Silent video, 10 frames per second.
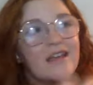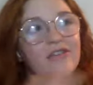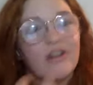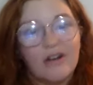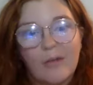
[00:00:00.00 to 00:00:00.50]
in
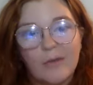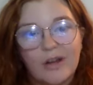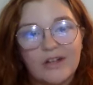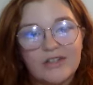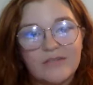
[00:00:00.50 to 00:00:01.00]
their
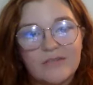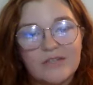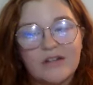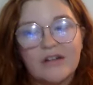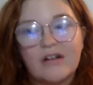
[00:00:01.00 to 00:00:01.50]
comprehension of
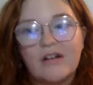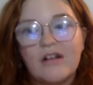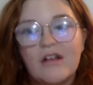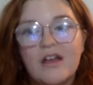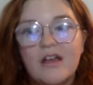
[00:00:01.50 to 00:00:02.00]
material